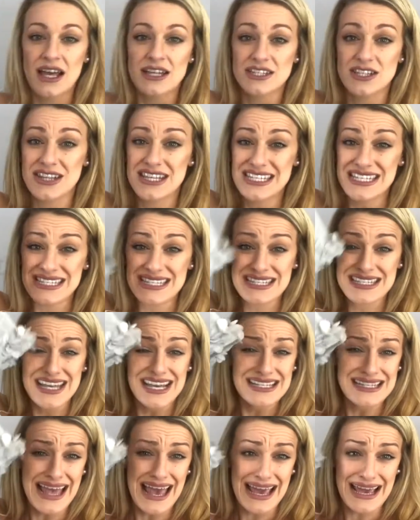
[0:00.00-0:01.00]
So this is a
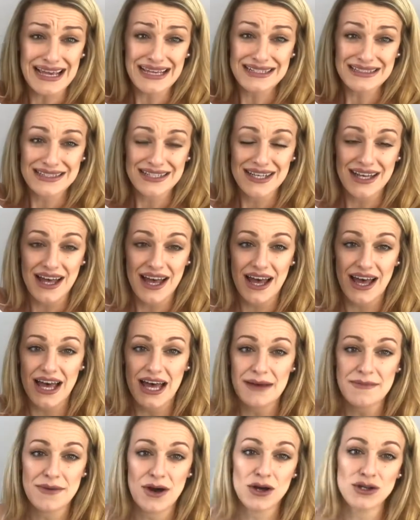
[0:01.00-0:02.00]
size 8.
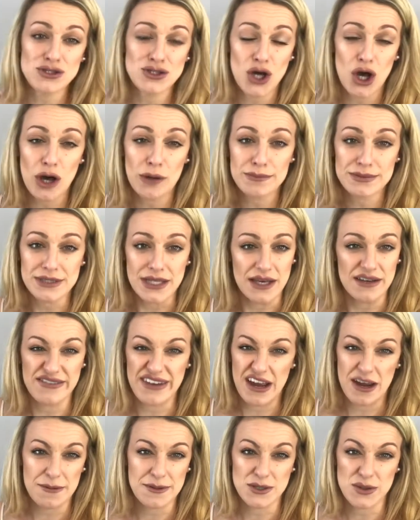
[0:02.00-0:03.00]
On tops, I
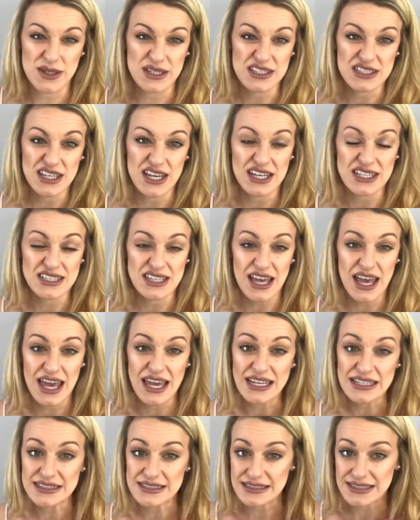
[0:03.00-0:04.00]
vary between a size
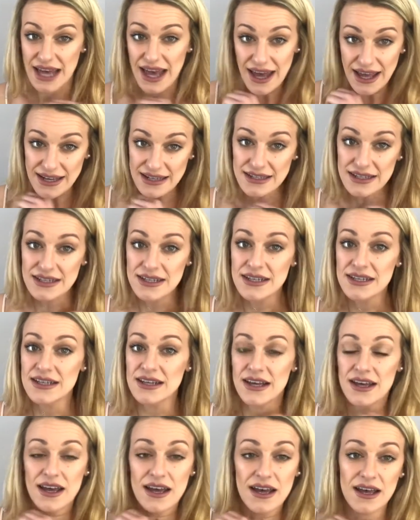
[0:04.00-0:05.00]
8 and
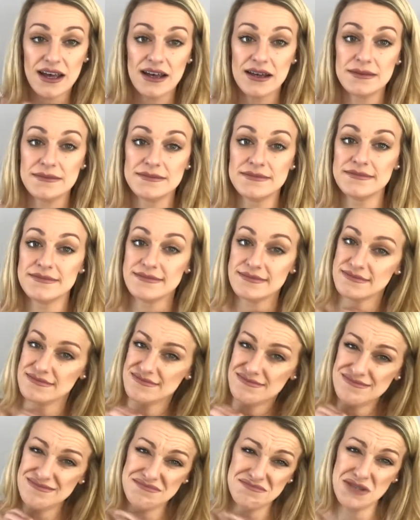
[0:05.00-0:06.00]
10.
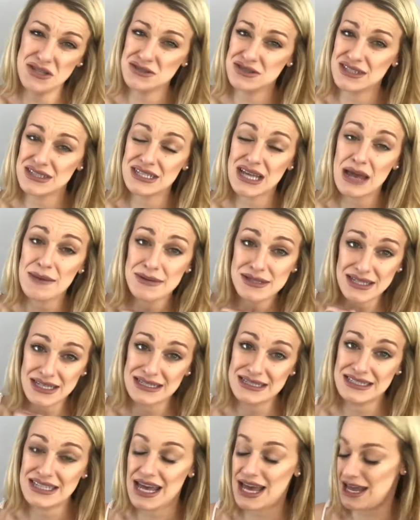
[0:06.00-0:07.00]
Most of the time a
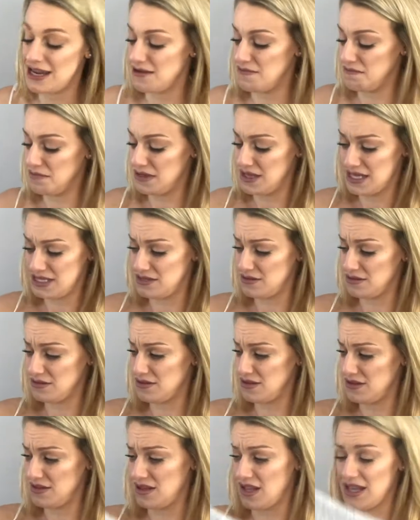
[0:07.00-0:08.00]
size 10, but this is,
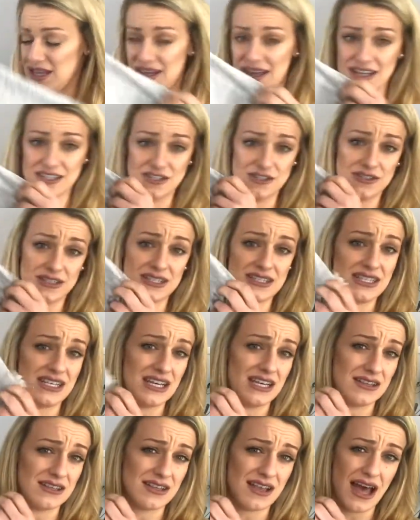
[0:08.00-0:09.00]
like, as you can
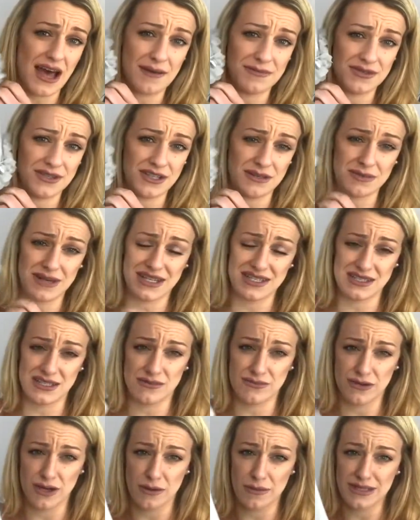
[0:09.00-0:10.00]
see, absolutely plenty
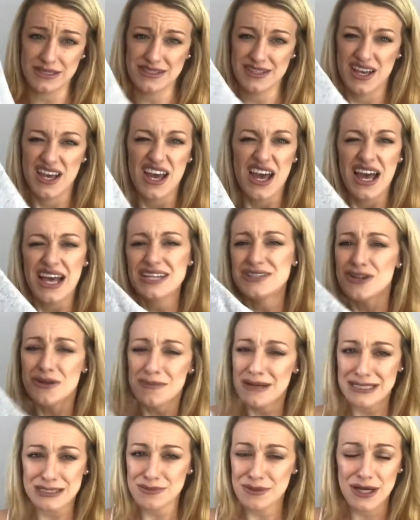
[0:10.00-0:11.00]
of room. It's not
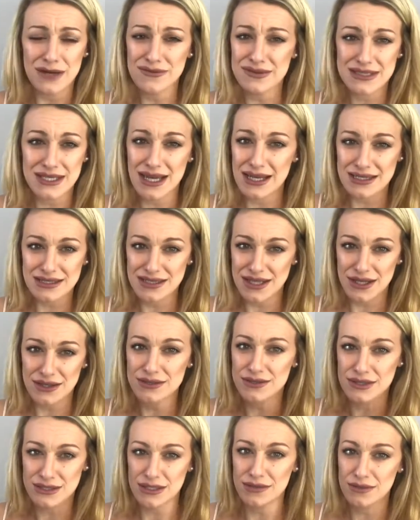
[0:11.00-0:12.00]
meant to be oversized though,
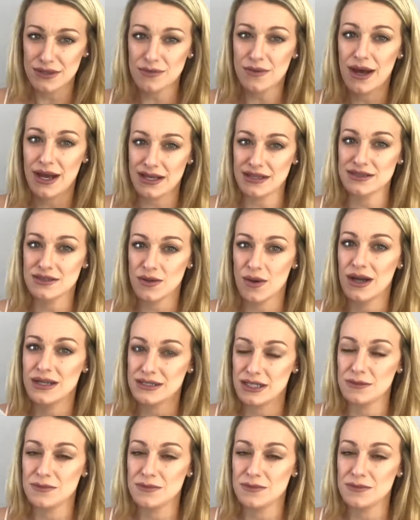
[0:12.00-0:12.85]
so I don't know why it's quite